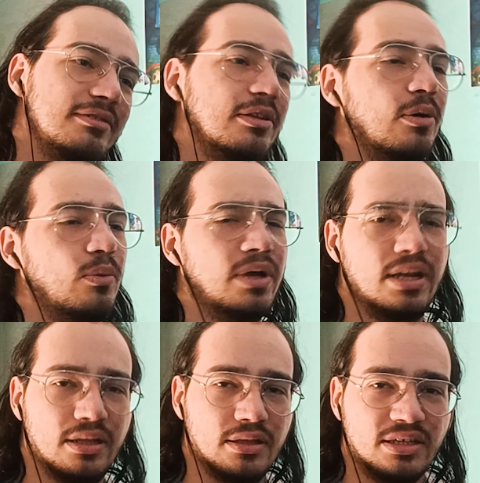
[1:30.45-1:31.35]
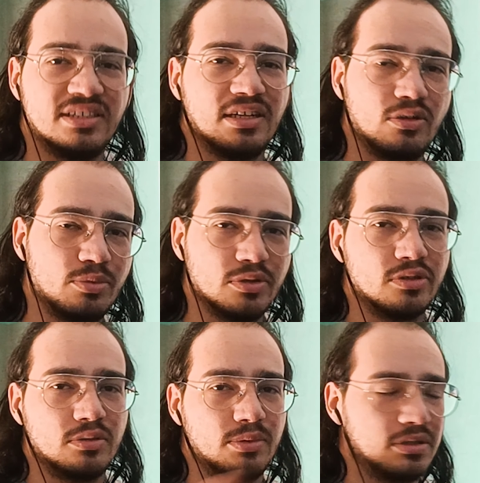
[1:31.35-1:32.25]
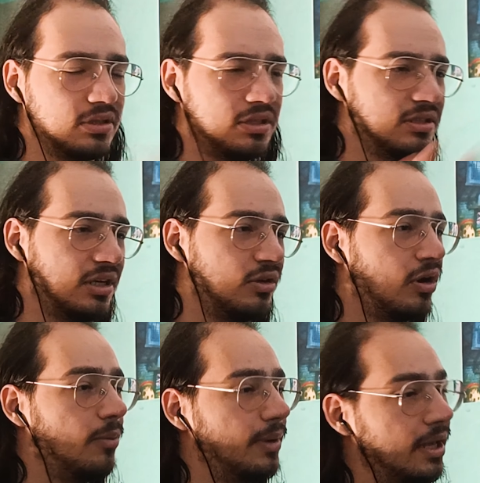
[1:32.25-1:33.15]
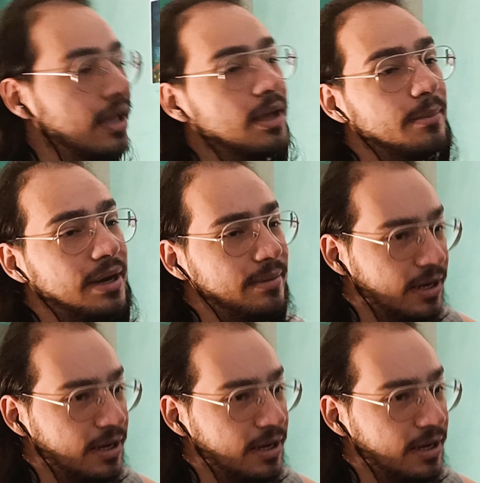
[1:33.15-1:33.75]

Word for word: No, well, is a new producer because it's a new company. But I